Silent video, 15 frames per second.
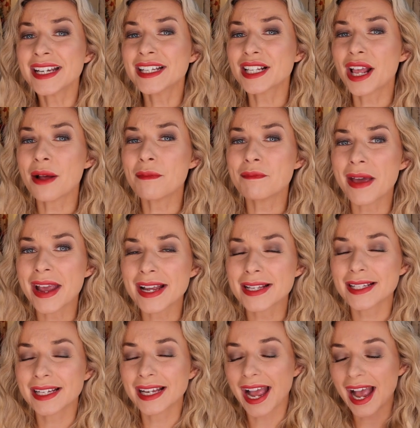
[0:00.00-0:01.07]
is
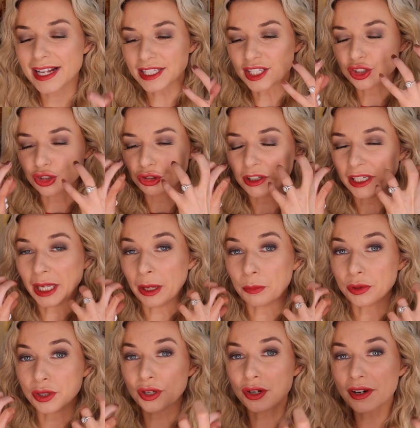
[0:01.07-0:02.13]
amazing at drawing
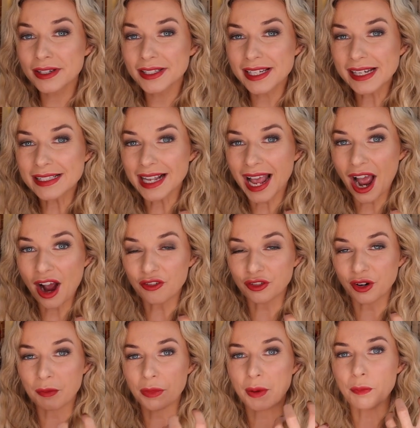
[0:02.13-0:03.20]
impurities out
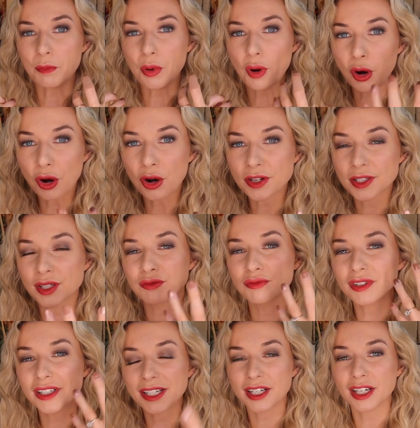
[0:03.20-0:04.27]
from the pores, so
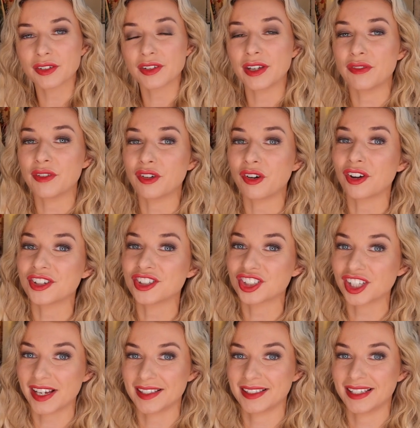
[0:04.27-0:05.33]
really good if you've got
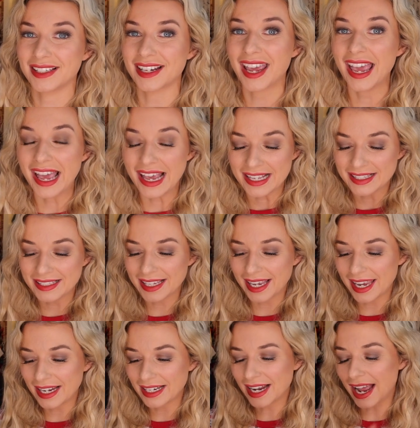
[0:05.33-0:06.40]
congested
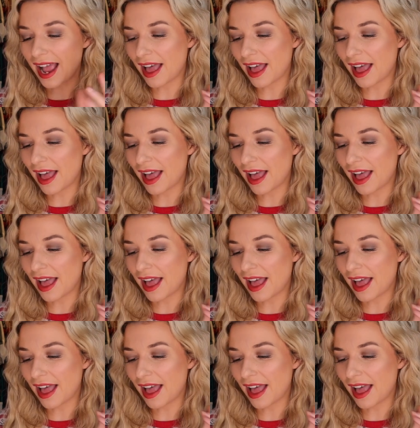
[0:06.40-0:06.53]
skin.